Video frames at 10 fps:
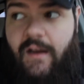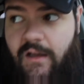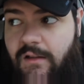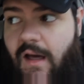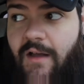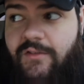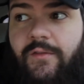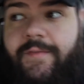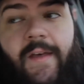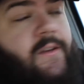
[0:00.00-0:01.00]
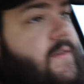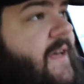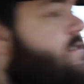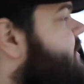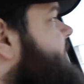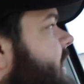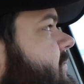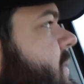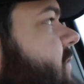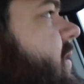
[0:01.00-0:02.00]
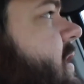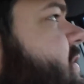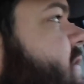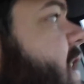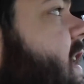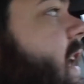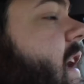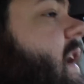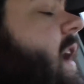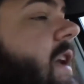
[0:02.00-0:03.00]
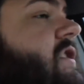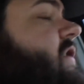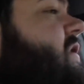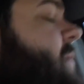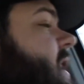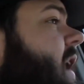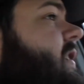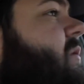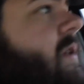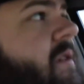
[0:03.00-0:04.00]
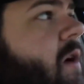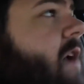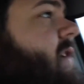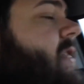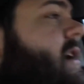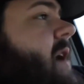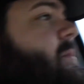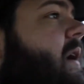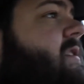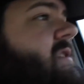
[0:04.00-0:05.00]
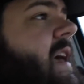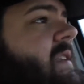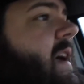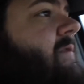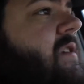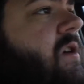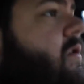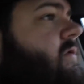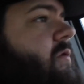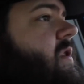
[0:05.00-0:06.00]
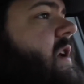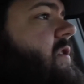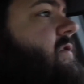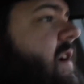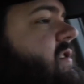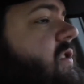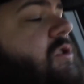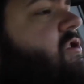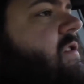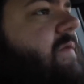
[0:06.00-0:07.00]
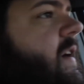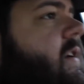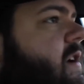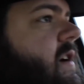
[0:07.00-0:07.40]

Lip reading: colossal failure that's just left me frustrated. And just to be honest with you, I'd rather headbutt a steak knife than go through another resolution failure.